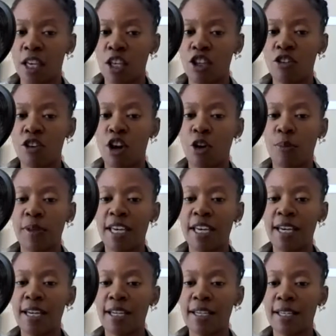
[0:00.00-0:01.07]
you know,
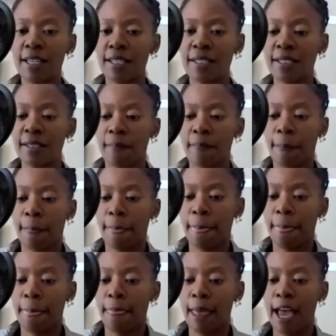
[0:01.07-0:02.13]
because
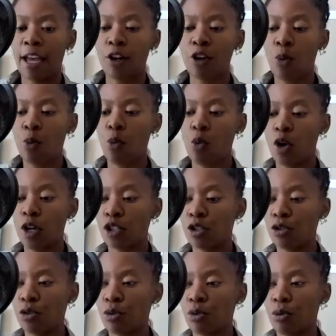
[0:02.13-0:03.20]
I don't want
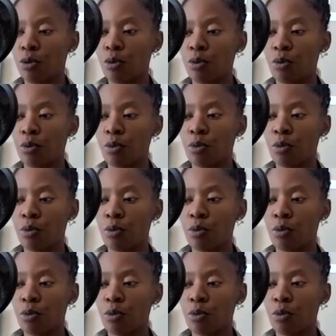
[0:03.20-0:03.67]
to,